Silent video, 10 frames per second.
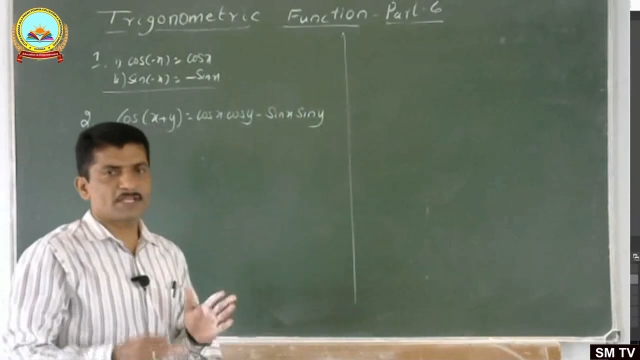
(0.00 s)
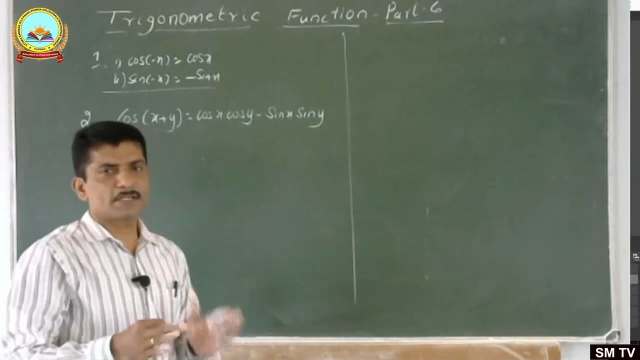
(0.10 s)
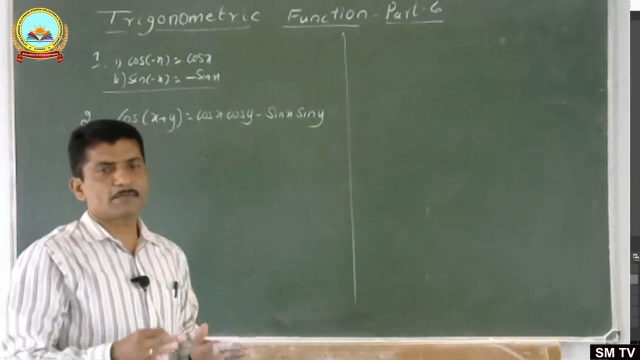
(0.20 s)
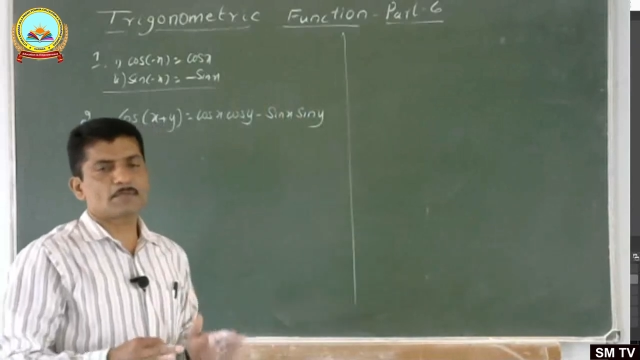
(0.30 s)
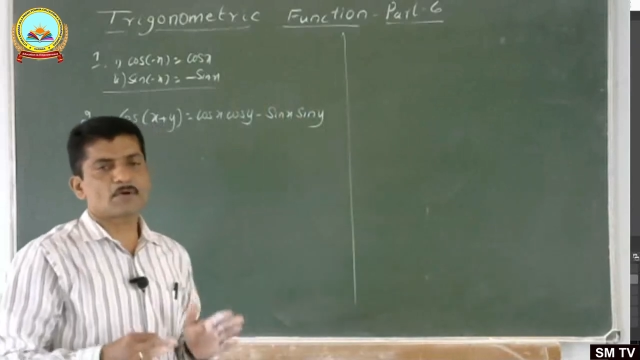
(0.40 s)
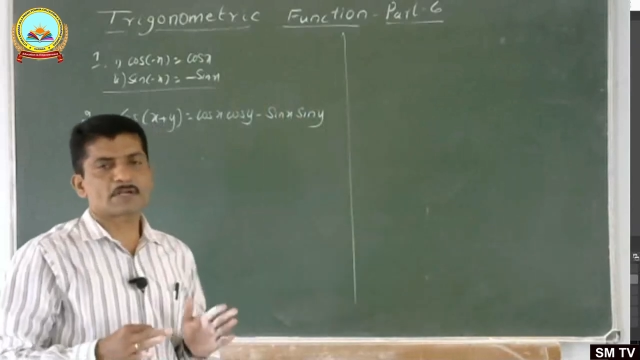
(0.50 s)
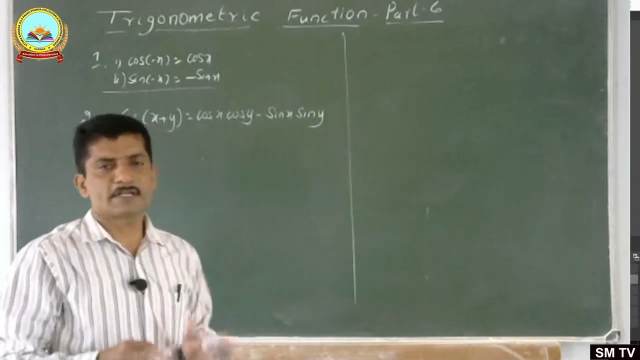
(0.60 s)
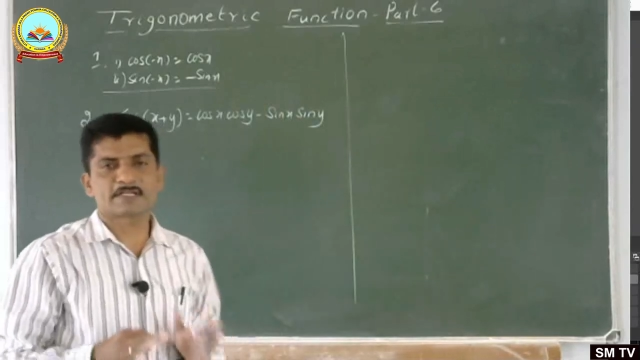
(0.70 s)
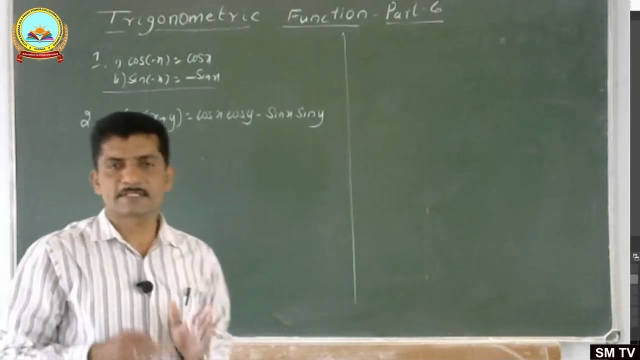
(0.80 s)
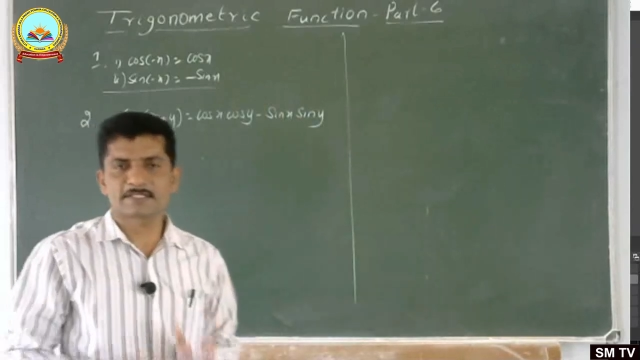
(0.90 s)

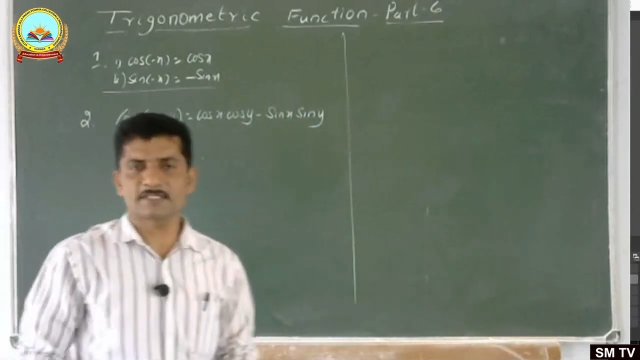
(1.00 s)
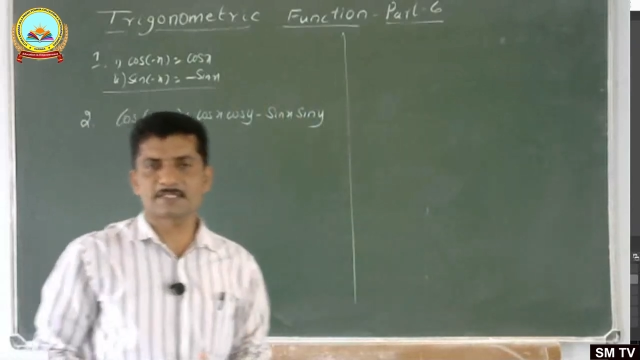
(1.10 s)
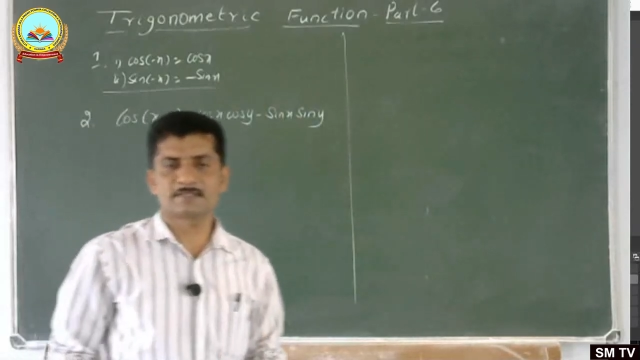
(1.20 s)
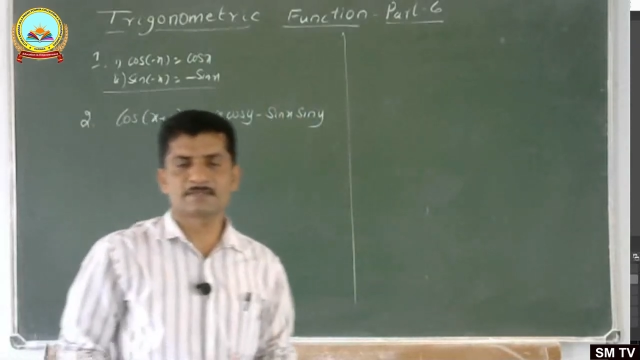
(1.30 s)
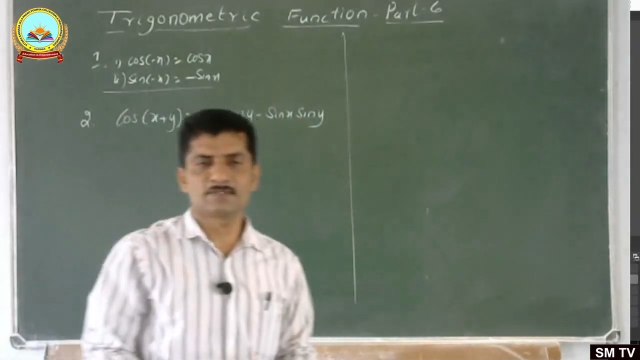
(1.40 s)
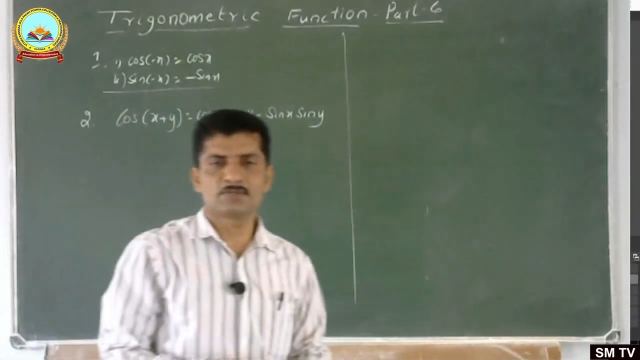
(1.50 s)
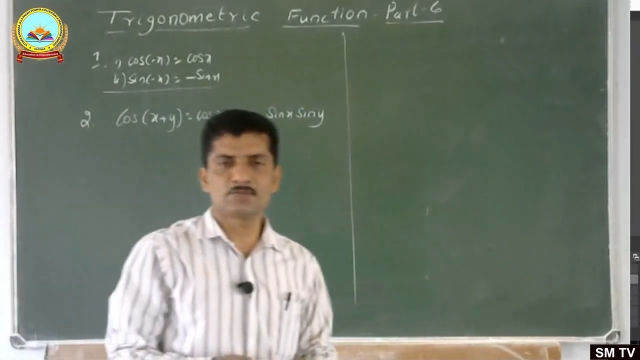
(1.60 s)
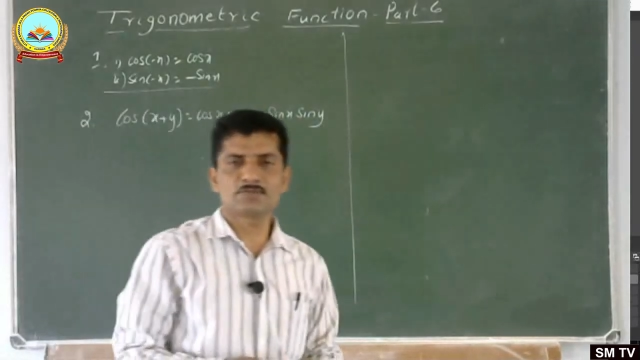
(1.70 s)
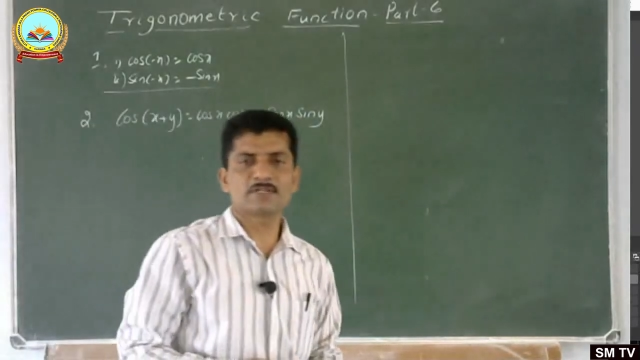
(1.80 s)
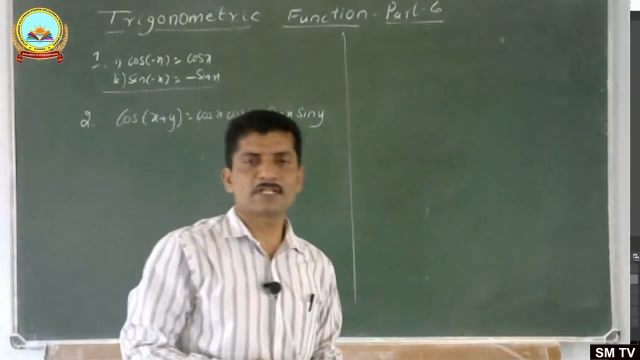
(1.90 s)
important results,
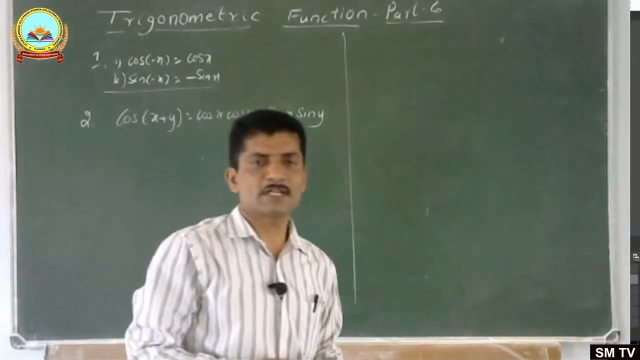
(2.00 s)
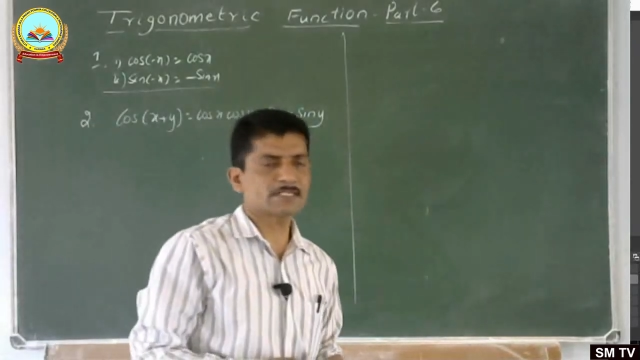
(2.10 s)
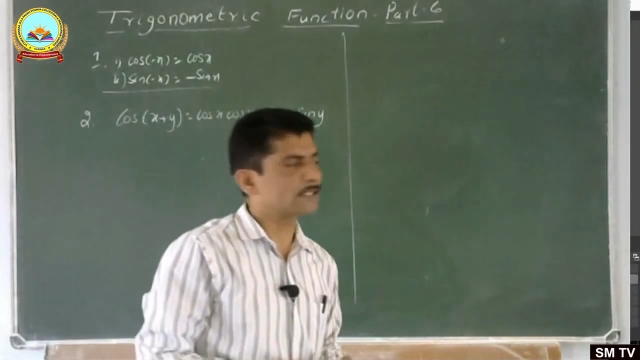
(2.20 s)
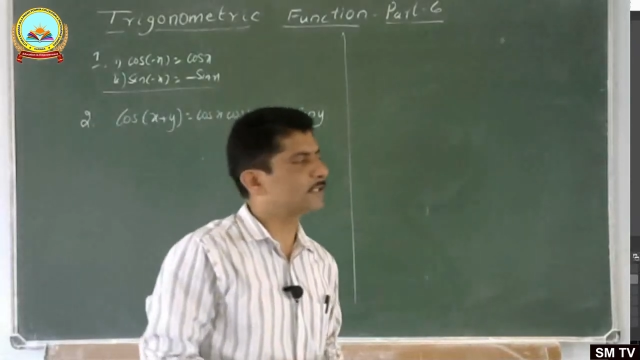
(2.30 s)
usually asked